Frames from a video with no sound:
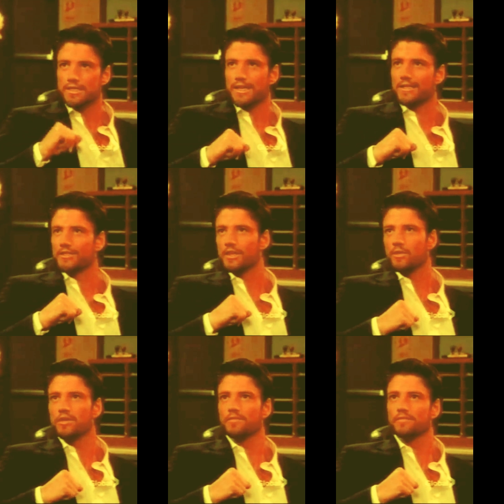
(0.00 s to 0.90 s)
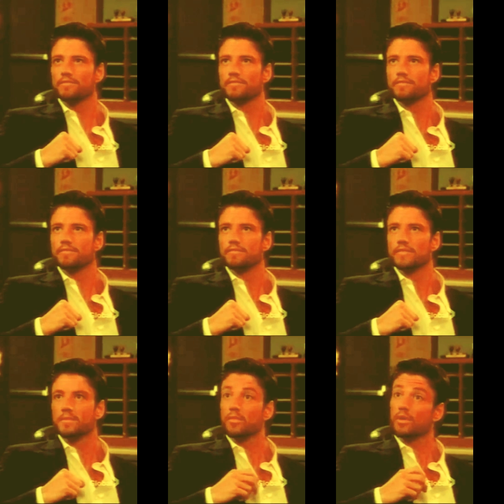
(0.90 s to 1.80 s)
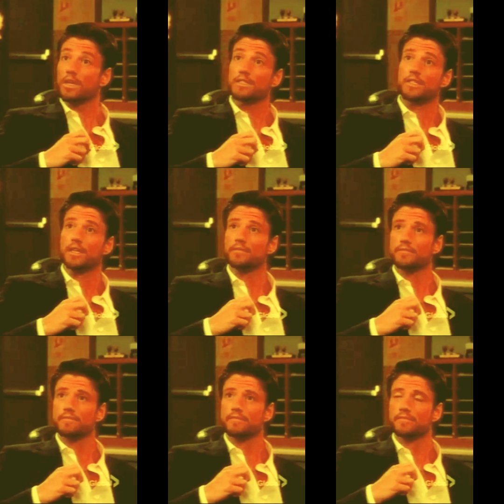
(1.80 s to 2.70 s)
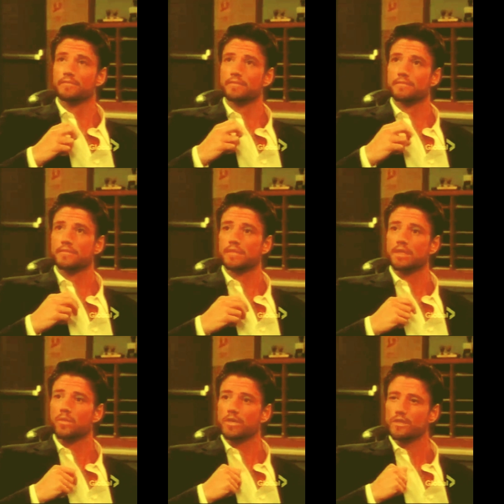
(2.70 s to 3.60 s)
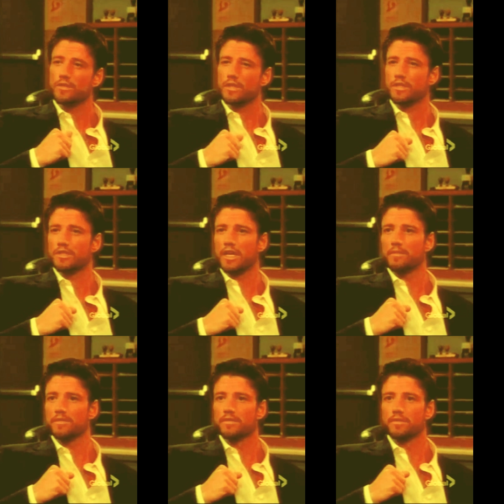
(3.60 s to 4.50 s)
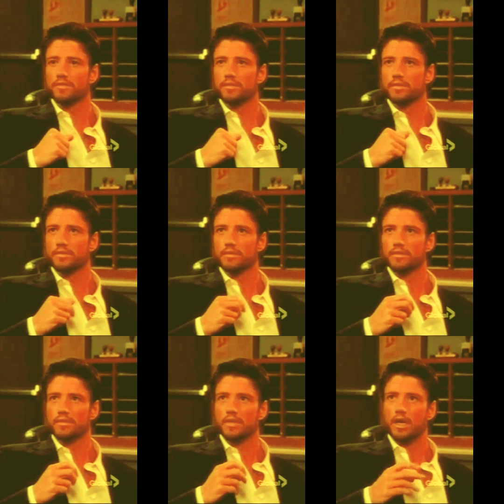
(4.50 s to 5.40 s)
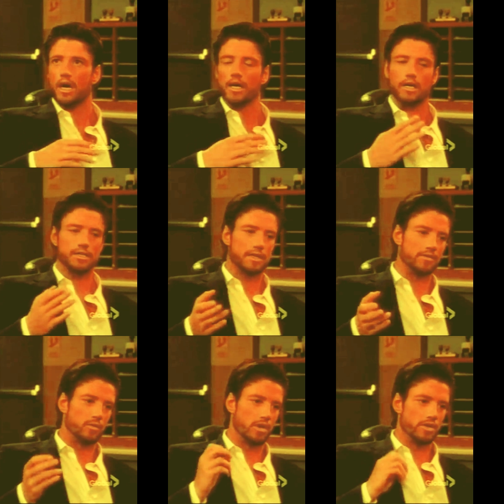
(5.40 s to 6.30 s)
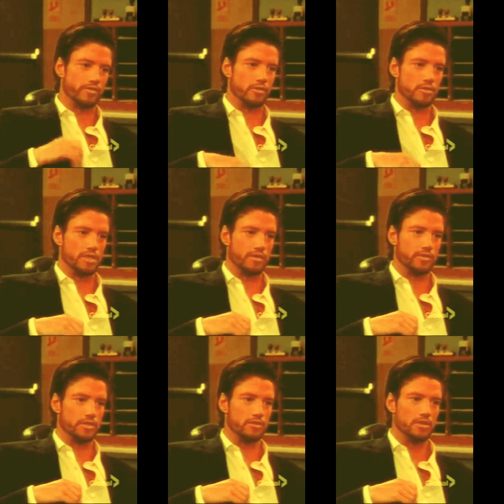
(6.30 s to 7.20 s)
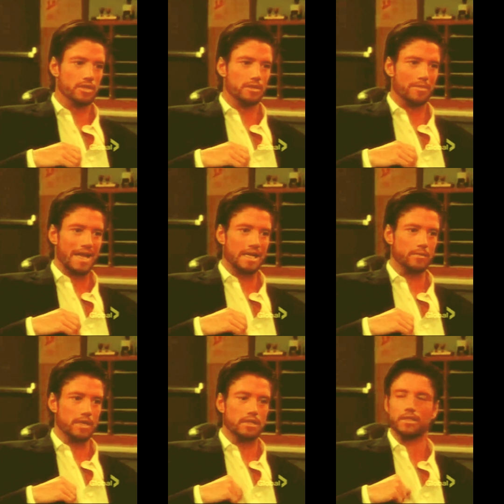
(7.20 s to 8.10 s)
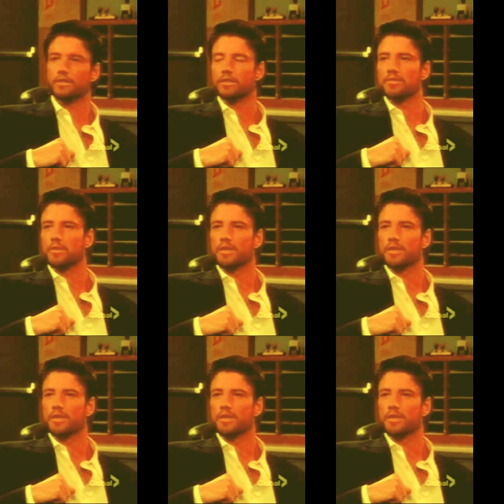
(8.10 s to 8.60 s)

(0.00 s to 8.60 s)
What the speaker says: Yes, let's, shall we? Poor Lexi, eh? When do you think she snapped? I can't help but wonder if it was after you blackmailed her into